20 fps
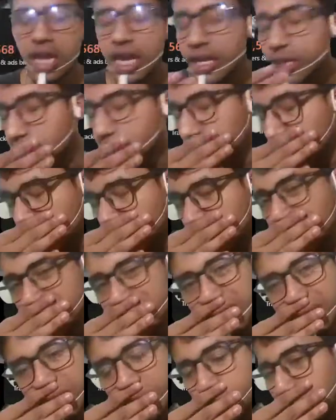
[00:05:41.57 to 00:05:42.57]
Like you
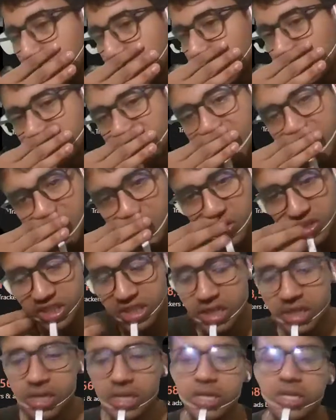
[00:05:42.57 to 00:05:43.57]
just simply ask you a
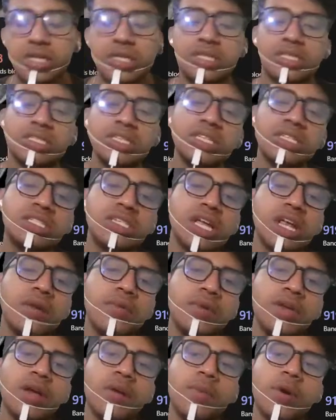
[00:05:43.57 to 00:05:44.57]
question. Just tell
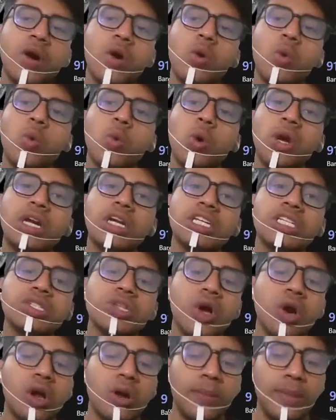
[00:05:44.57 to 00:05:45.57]
me about what
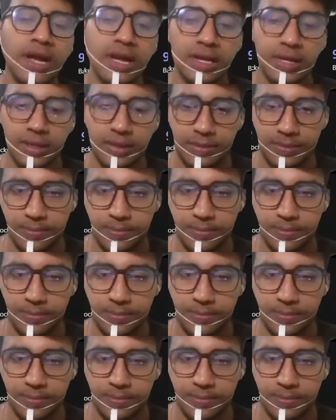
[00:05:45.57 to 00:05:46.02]
is callback.